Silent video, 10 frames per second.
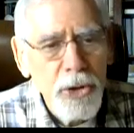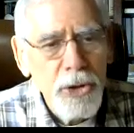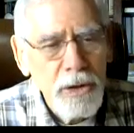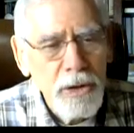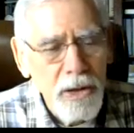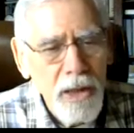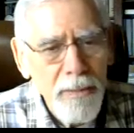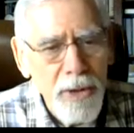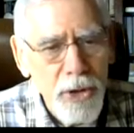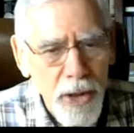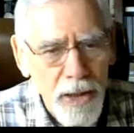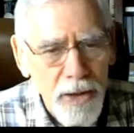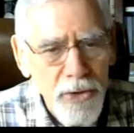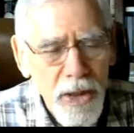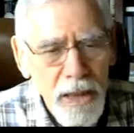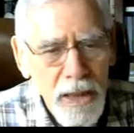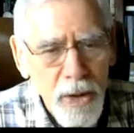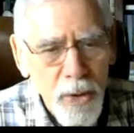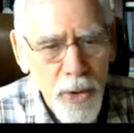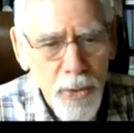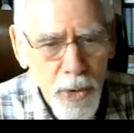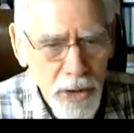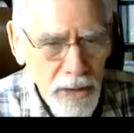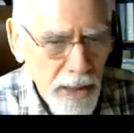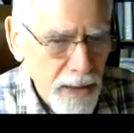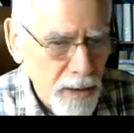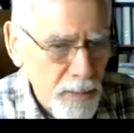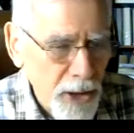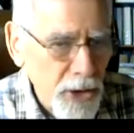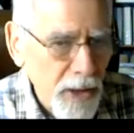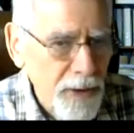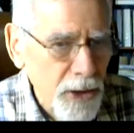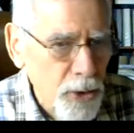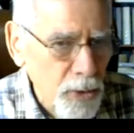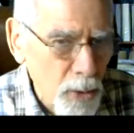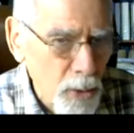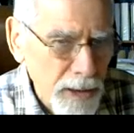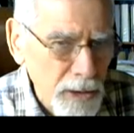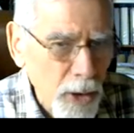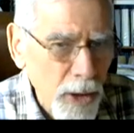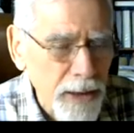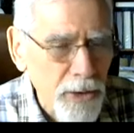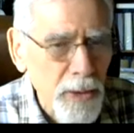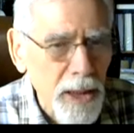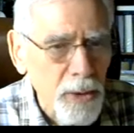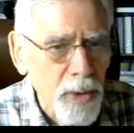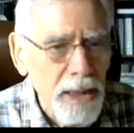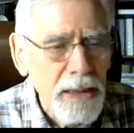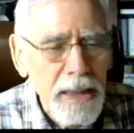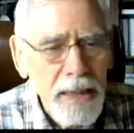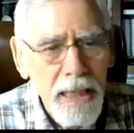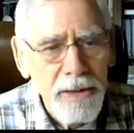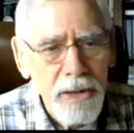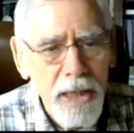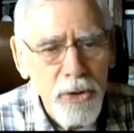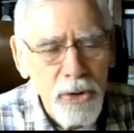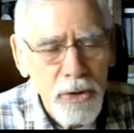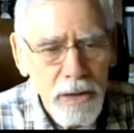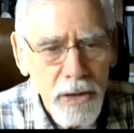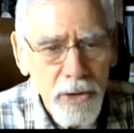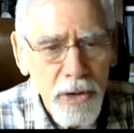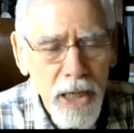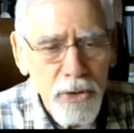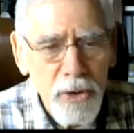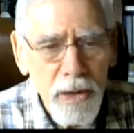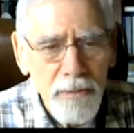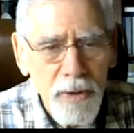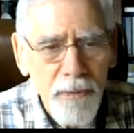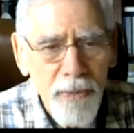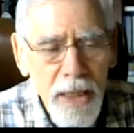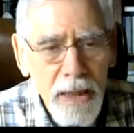on climate change, which was headed by 72 Nobel laureates, by the way, at the international level,